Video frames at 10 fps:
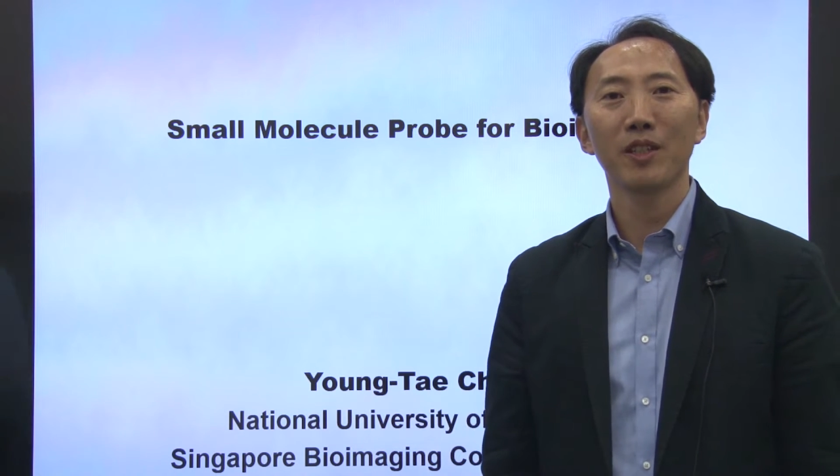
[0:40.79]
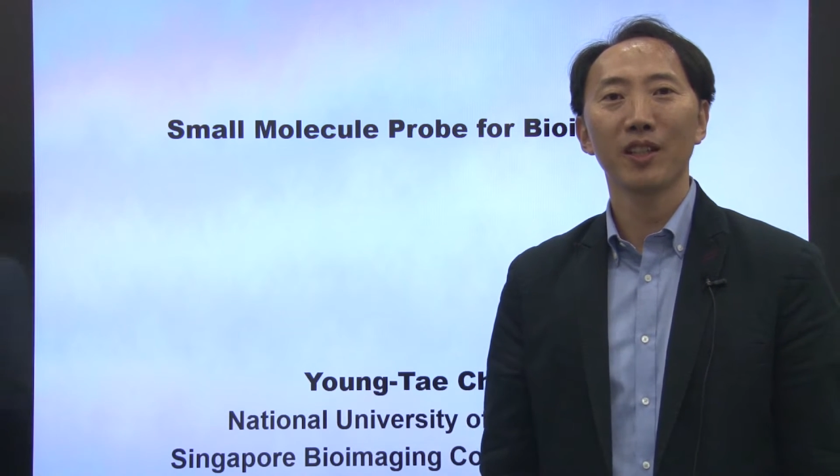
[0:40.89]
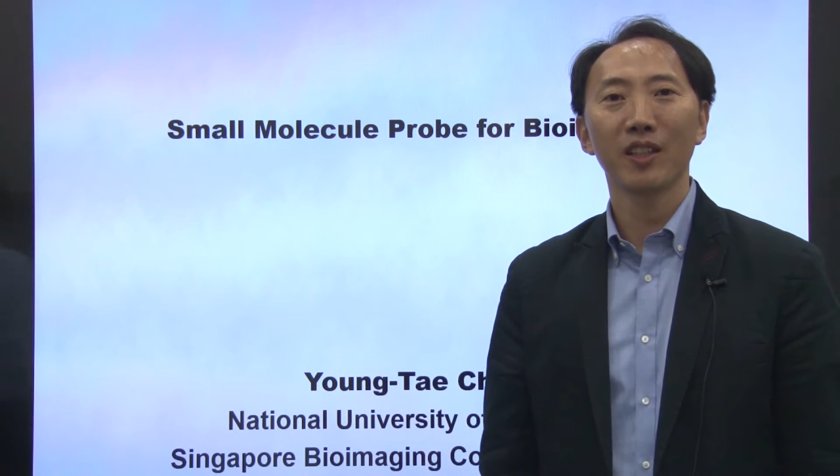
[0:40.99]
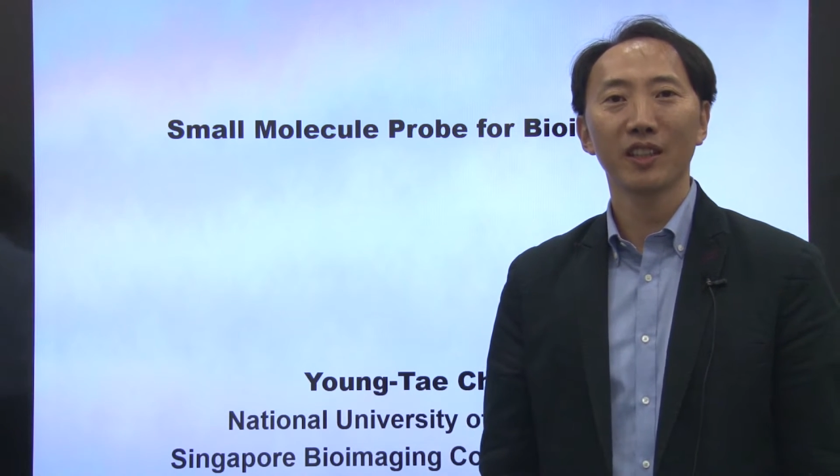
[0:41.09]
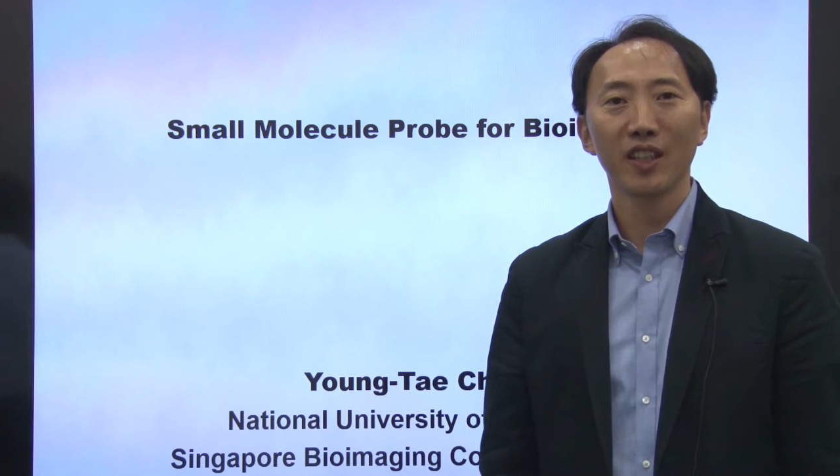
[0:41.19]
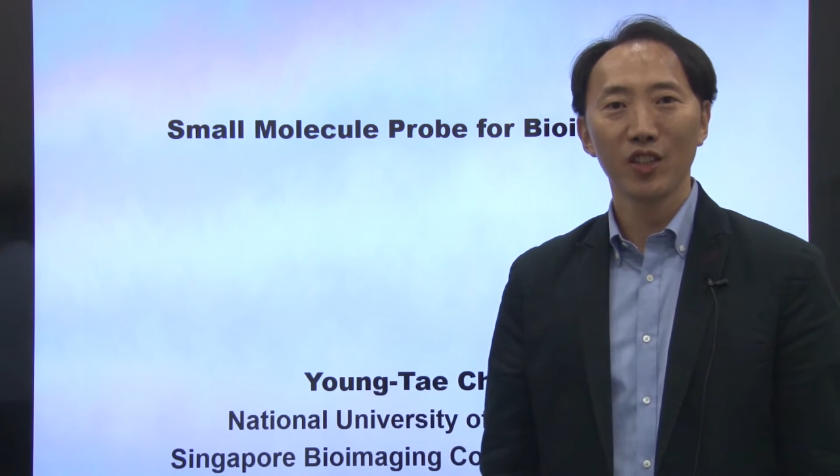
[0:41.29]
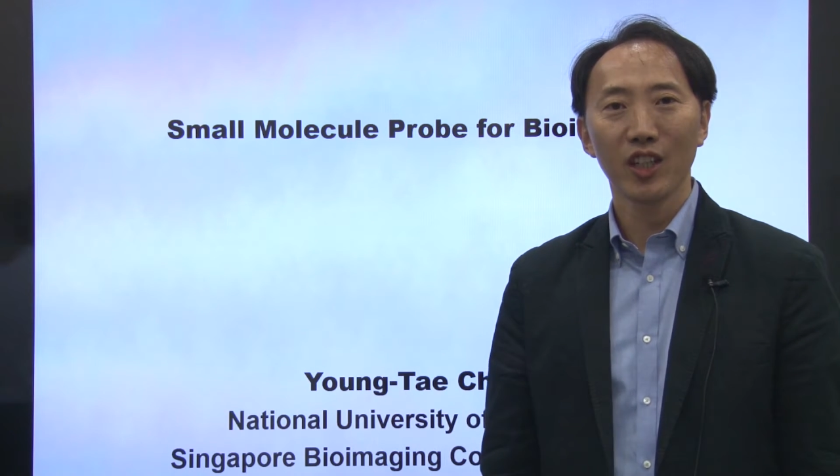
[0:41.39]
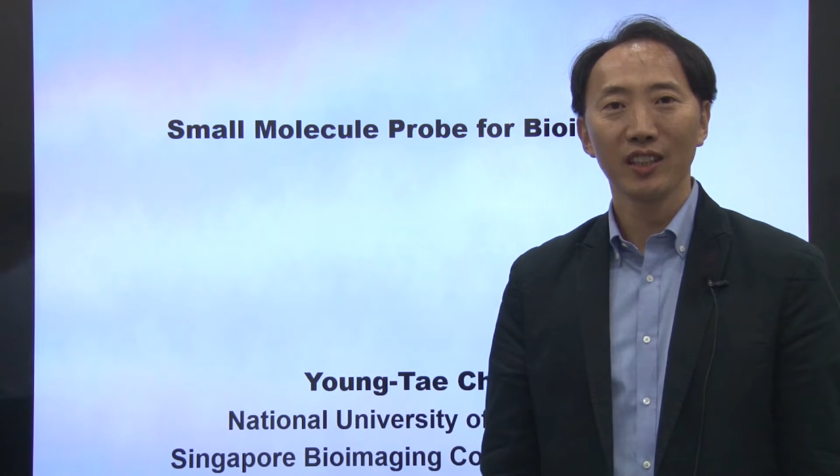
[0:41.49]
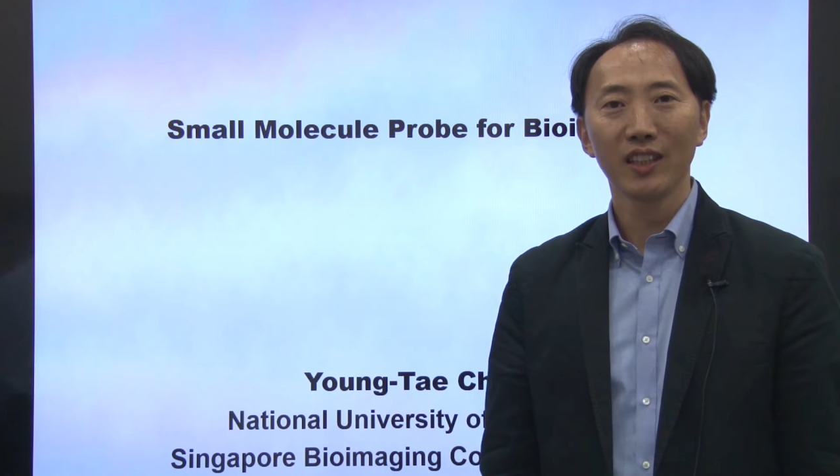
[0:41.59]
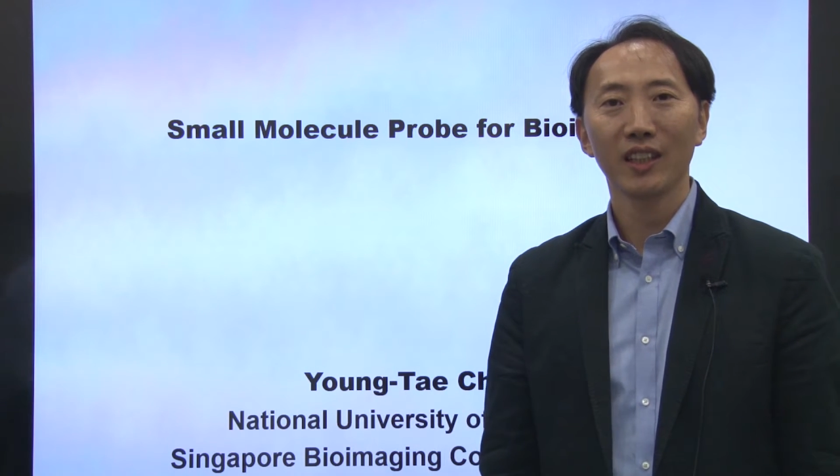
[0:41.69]
Yontae
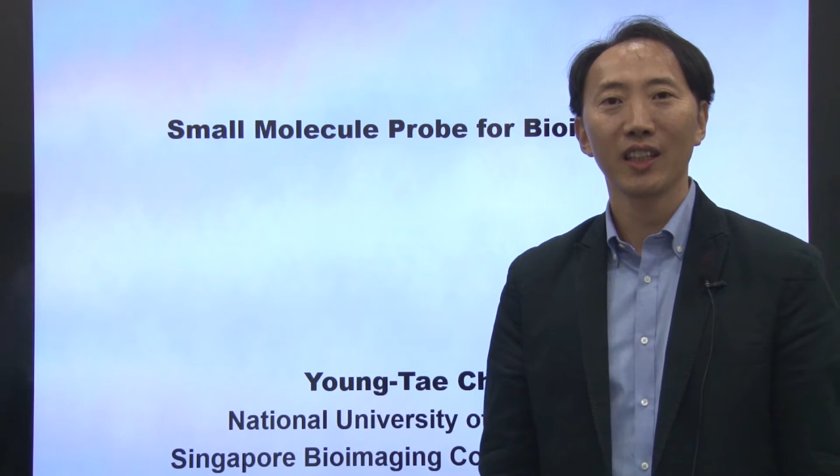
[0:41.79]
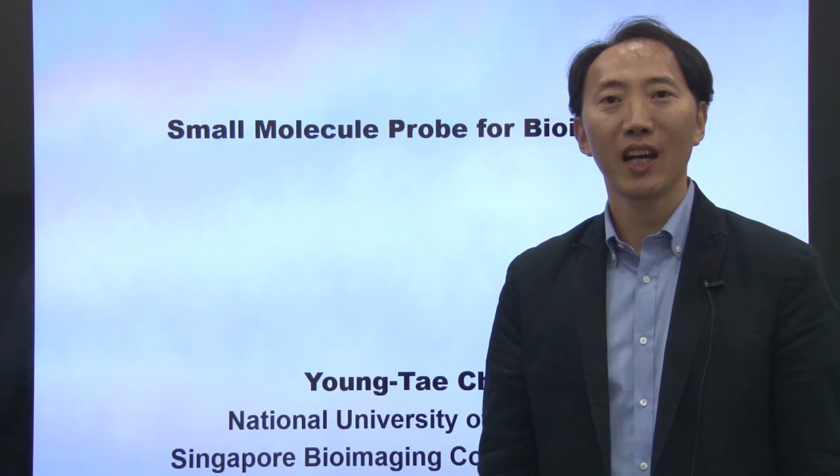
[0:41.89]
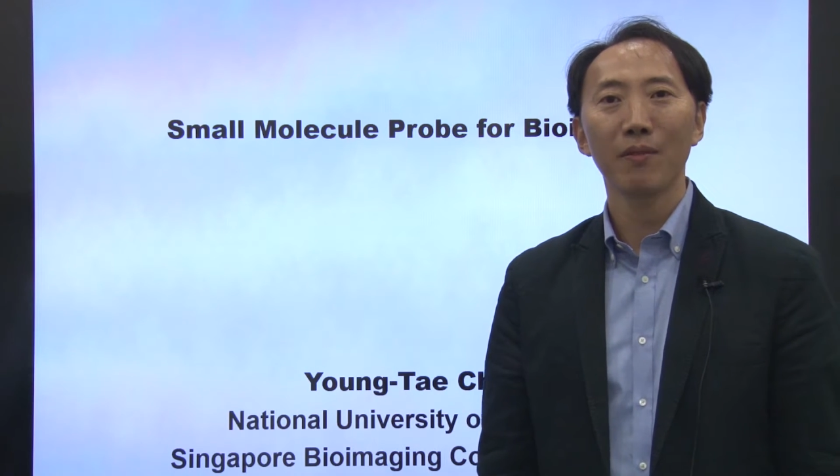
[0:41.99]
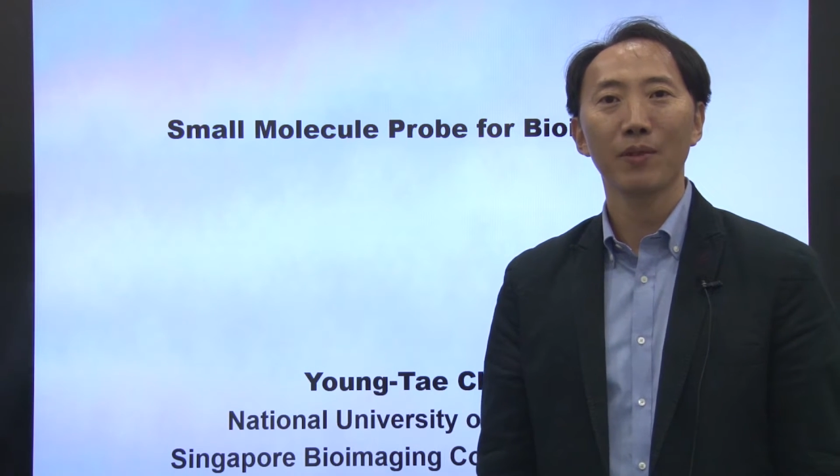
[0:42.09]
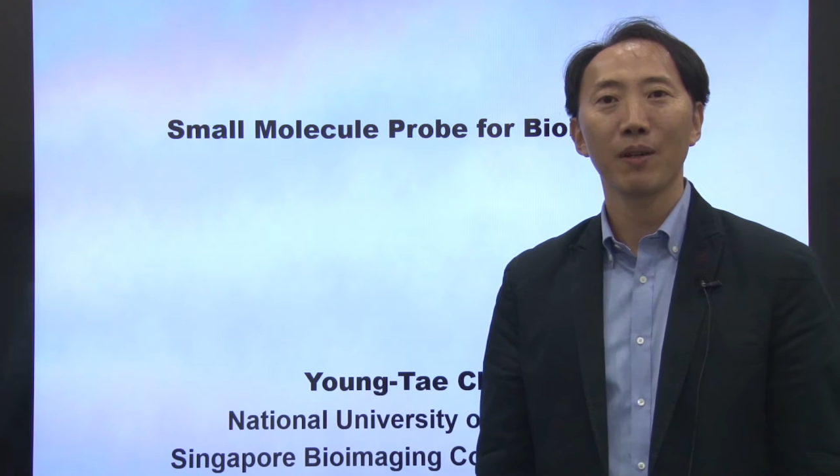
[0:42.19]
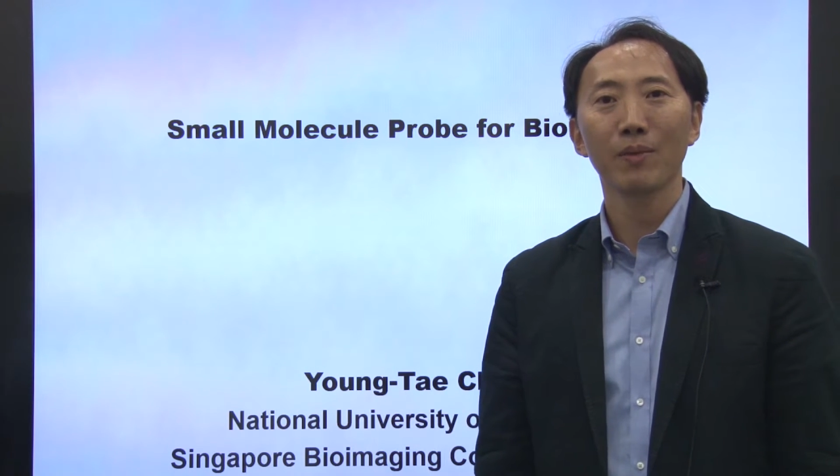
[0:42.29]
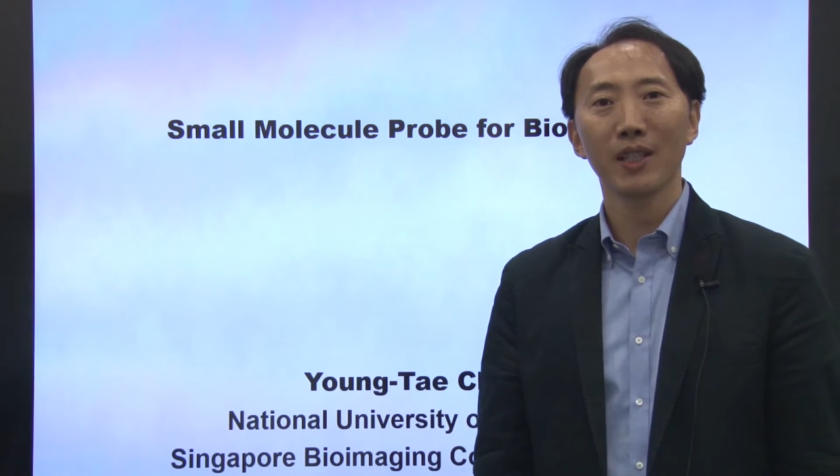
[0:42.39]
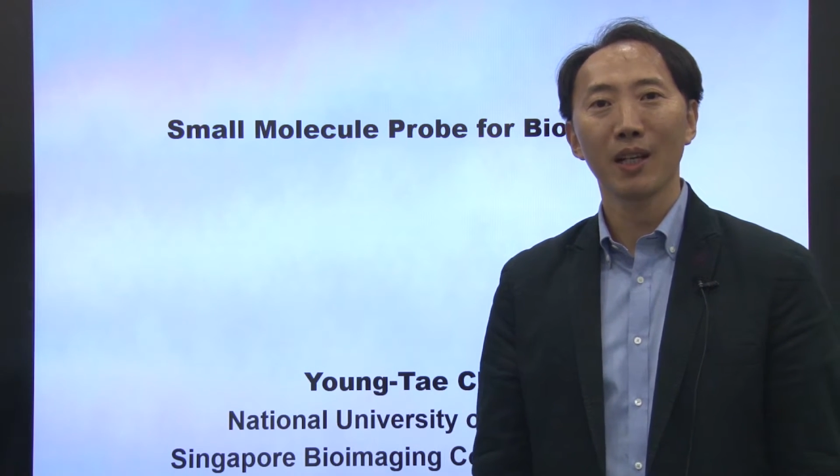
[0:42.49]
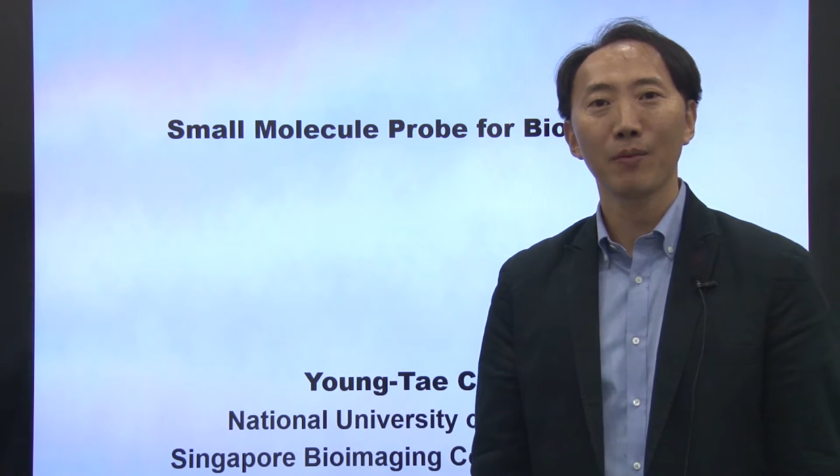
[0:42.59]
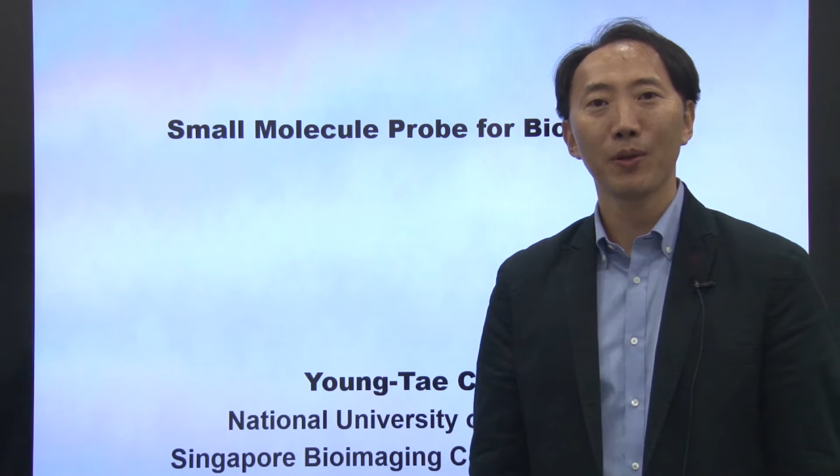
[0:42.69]
Chen. I'm from
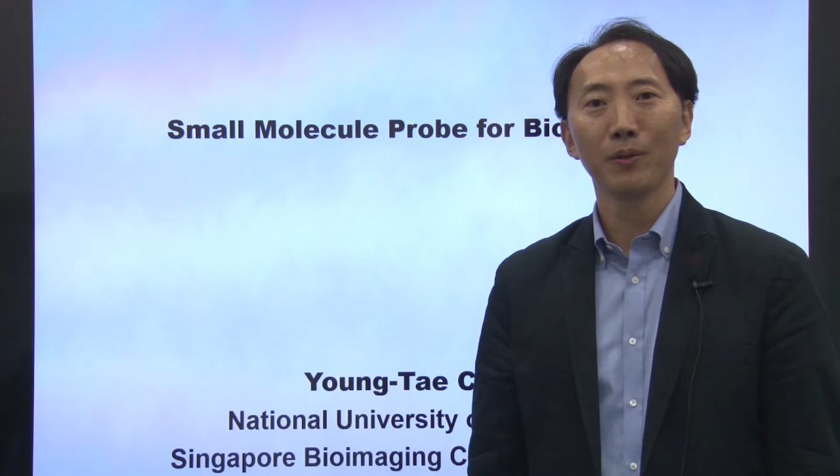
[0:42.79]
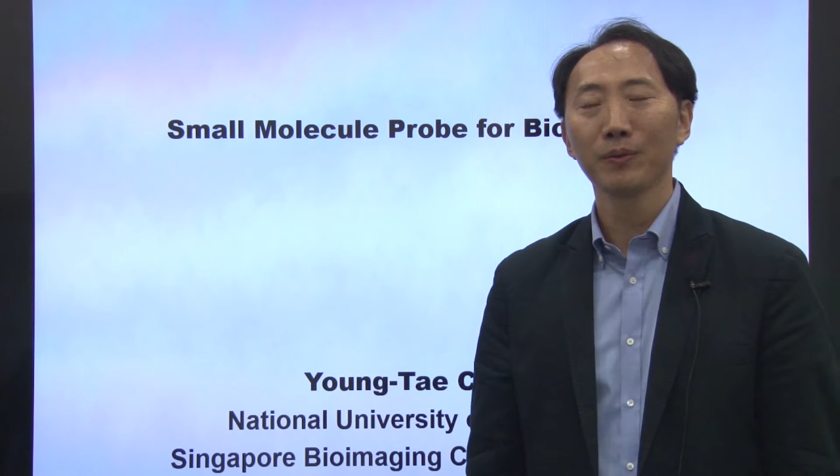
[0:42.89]
Singapore.